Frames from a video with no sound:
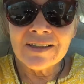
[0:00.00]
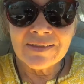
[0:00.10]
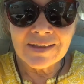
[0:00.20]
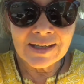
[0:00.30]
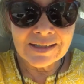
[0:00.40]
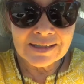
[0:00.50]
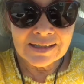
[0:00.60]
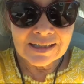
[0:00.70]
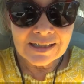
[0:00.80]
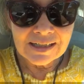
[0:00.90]

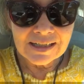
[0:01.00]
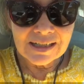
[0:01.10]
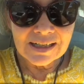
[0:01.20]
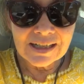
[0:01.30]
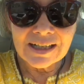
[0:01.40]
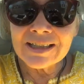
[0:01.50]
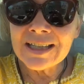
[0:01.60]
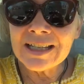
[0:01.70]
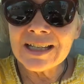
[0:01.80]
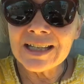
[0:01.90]
then,
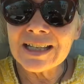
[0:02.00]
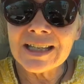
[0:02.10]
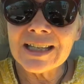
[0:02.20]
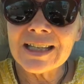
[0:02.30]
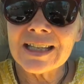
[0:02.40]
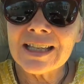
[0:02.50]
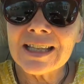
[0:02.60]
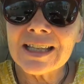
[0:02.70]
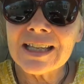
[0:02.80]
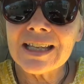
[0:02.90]
then it,
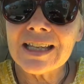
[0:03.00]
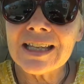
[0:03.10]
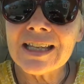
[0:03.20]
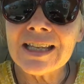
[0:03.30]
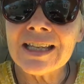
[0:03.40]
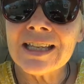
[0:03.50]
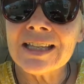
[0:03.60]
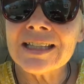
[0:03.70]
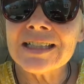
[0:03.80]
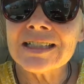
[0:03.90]

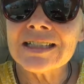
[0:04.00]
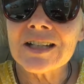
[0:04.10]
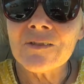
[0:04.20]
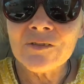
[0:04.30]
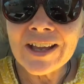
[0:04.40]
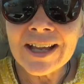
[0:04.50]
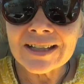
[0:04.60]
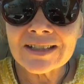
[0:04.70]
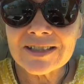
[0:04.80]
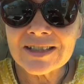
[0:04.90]
it
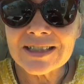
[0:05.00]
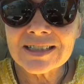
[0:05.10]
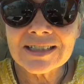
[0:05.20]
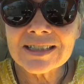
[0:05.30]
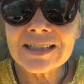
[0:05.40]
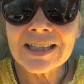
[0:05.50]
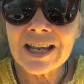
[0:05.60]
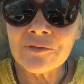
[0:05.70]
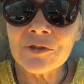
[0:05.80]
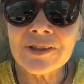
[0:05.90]
affects
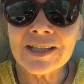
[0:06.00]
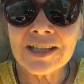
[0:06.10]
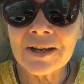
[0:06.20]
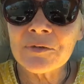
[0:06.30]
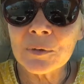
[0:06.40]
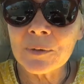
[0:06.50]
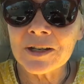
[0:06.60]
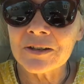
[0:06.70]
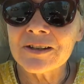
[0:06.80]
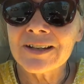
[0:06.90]
everything
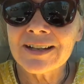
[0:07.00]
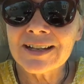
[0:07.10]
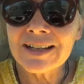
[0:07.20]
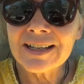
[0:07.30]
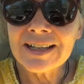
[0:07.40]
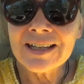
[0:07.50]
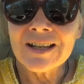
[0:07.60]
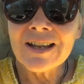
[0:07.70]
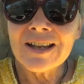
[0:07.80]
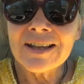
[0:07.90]
everywhere
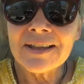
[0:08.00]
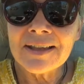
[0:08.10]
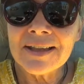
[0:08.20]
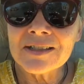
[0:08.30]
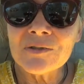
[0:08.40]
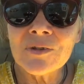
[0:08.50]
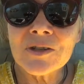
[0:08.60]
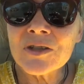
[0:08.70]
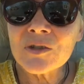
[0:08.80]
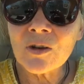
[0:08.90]
and
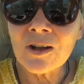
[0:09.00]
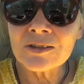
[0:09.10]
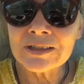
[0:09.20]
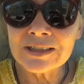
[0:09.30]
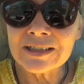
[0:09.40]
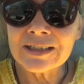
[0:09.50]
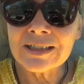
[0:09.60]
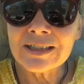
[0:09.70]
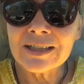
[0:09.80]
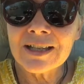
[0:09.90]
very strongly.
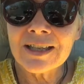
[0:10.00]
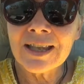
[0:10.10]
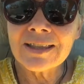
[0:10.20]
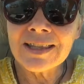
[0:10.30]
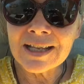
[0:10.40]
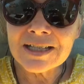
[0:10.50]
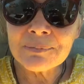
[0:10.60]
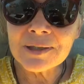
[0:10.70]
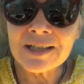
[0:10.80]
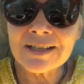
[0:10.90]
And that
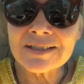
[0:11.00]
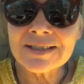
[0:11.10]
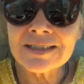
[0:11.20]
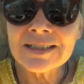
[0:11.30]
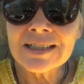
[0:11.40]
is because